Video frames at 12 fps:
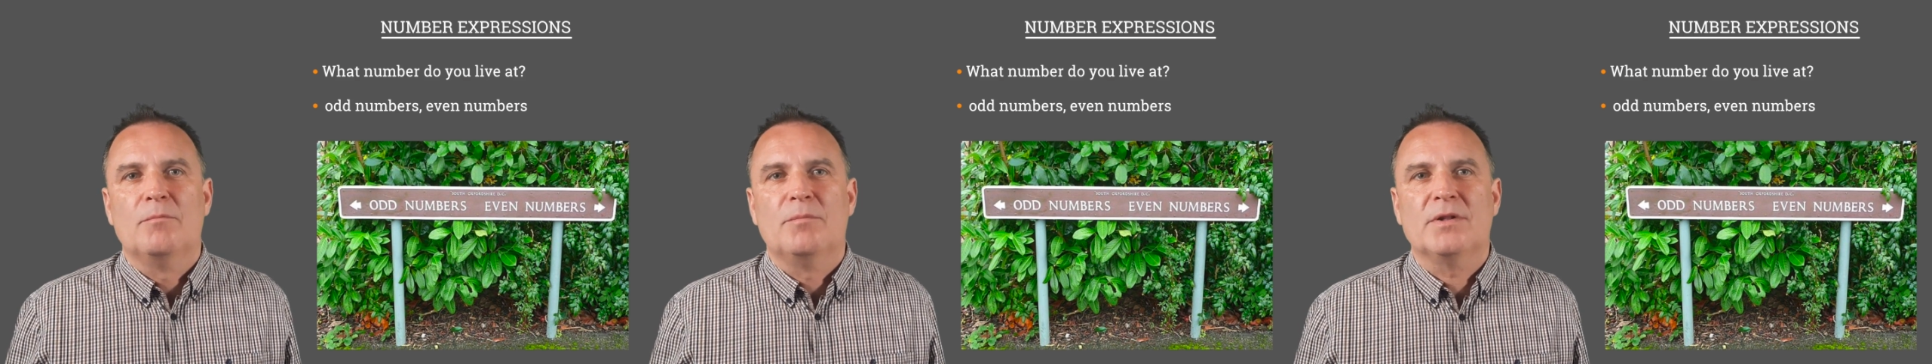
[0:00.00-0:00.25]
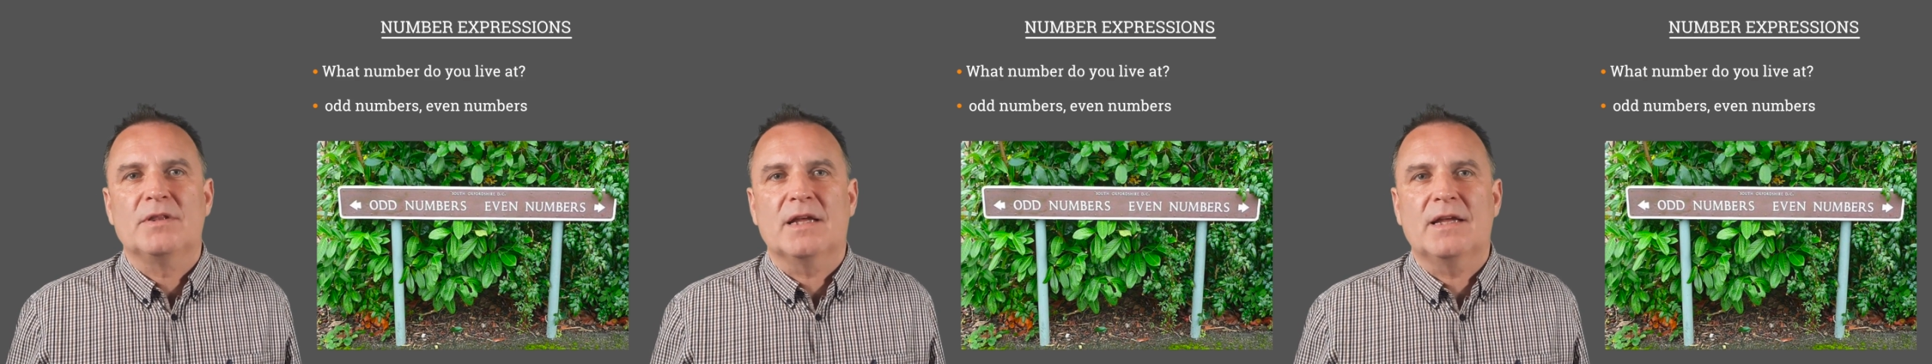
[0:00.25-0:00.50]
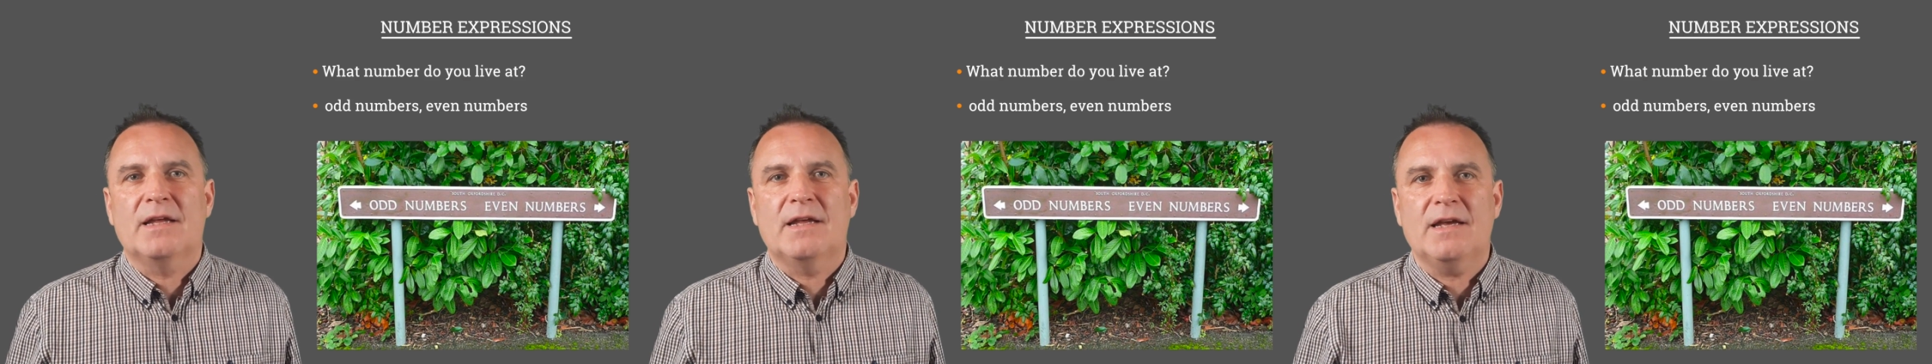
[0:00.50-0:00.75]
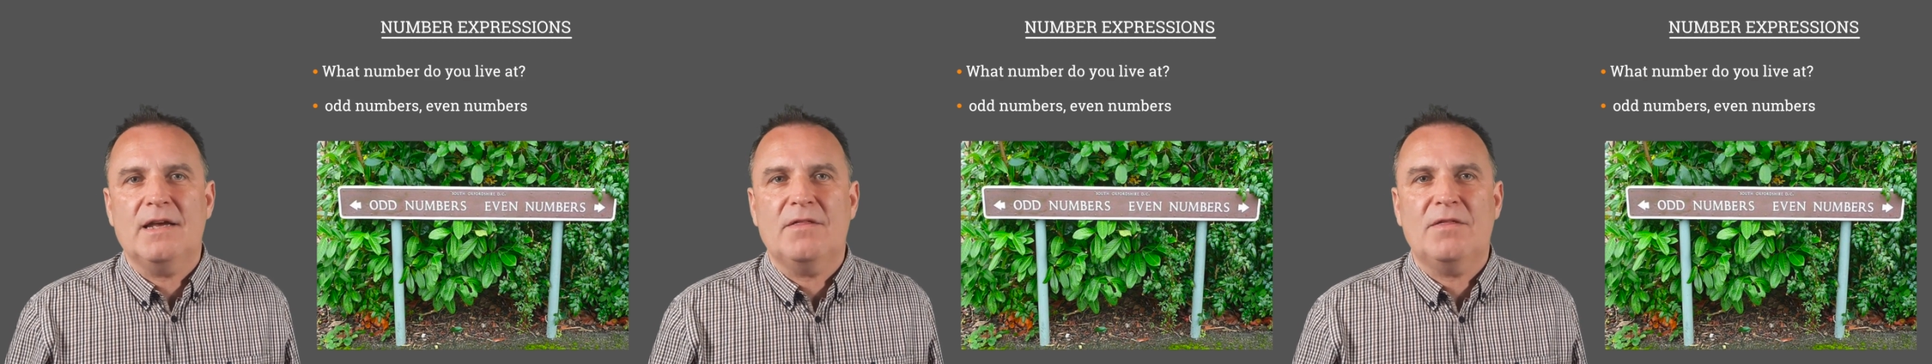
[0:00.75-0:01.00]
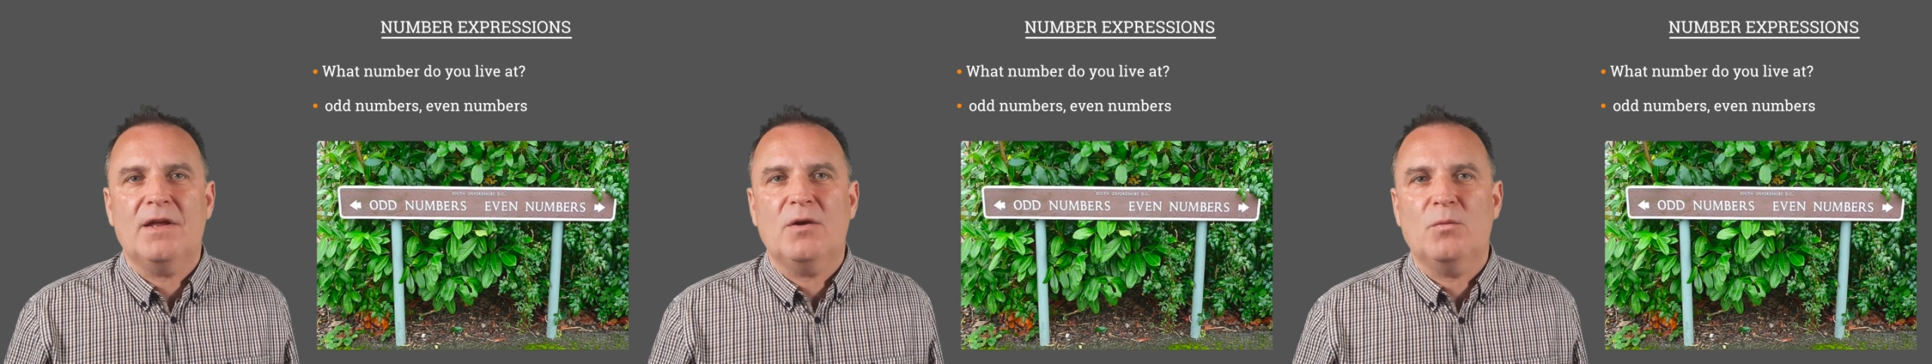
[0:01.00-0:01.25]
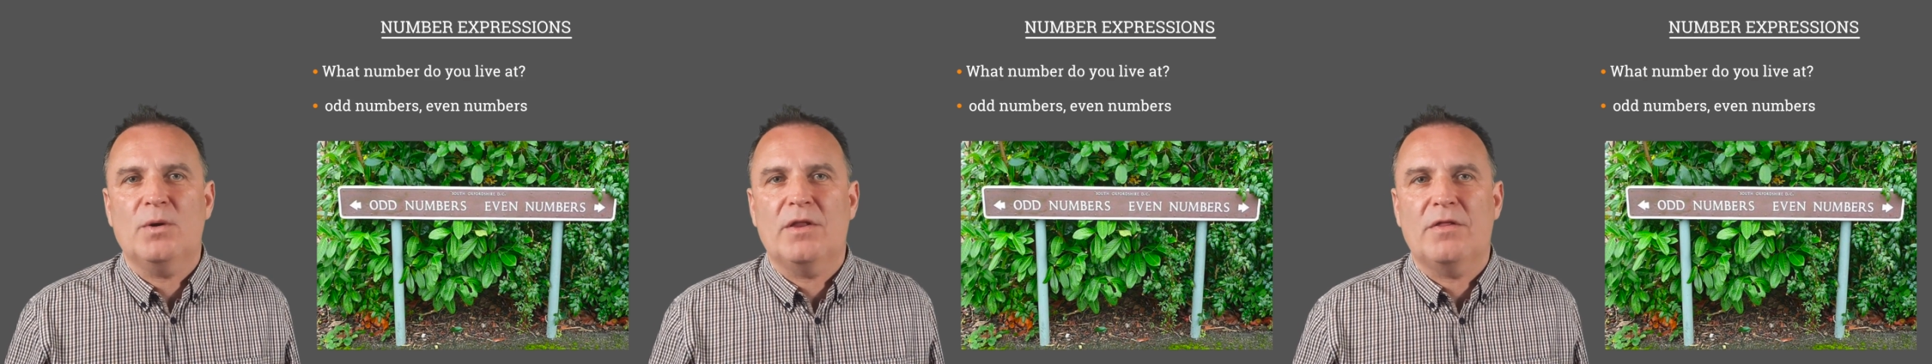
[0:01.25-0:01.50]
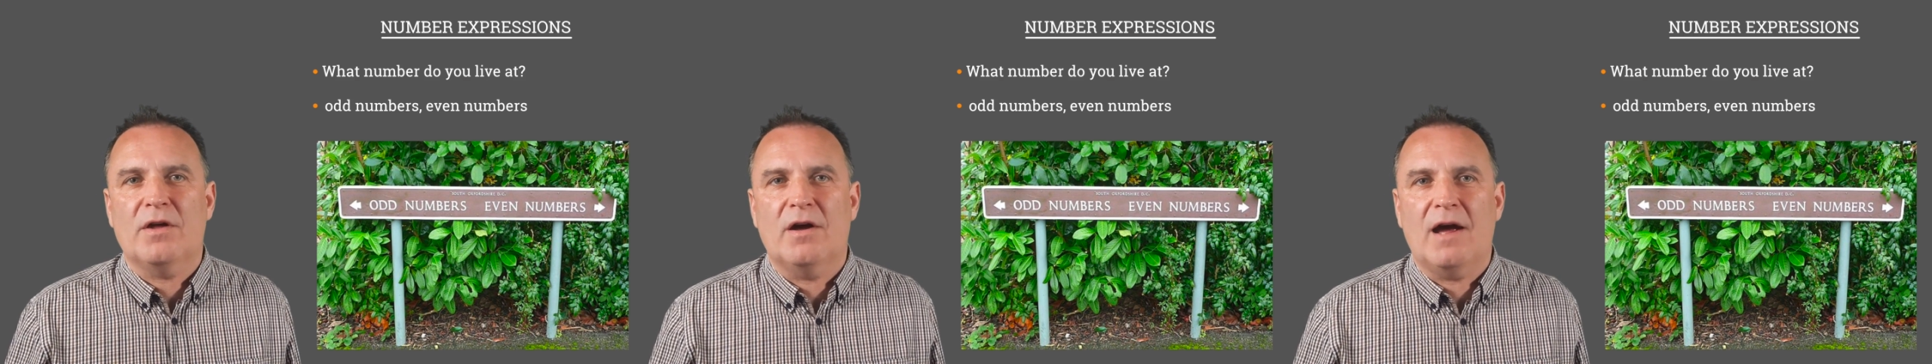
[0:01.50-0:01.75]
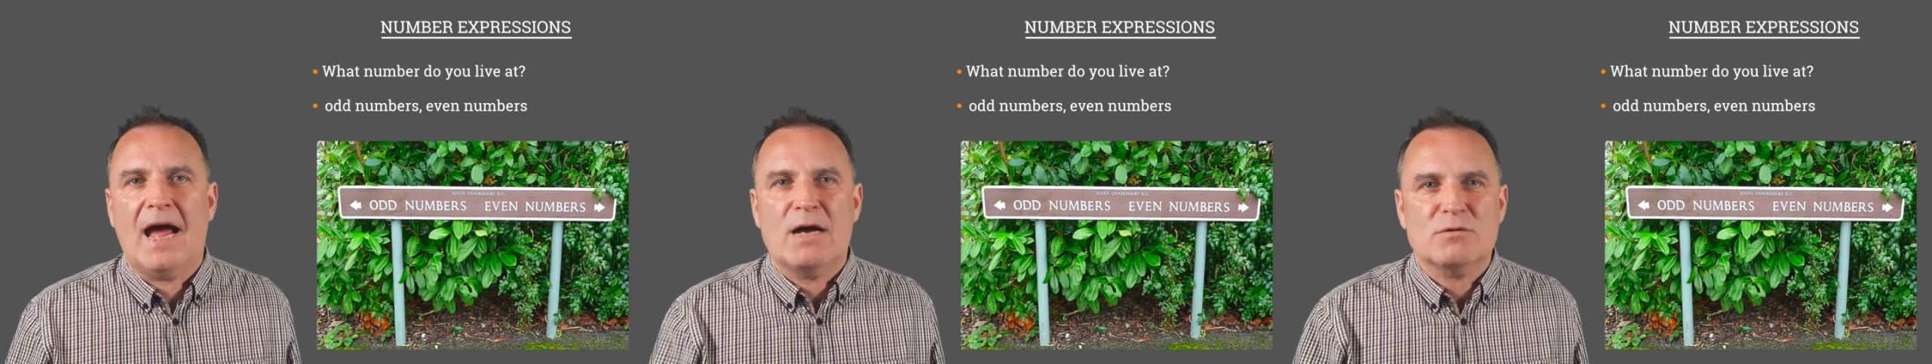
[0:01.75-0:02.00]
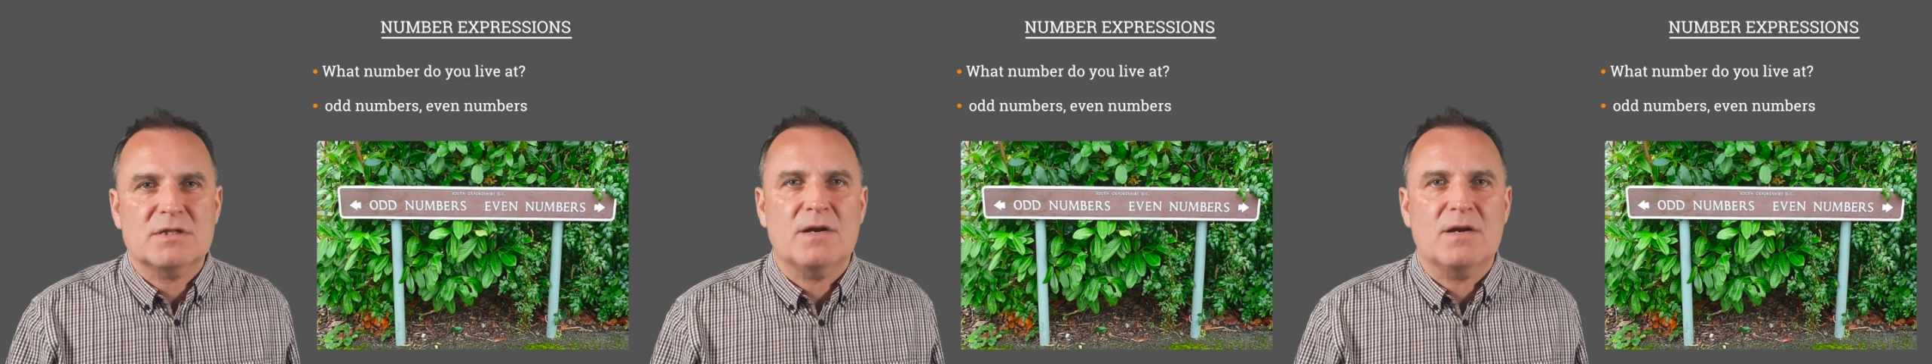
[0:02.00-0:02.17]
But the key thing with house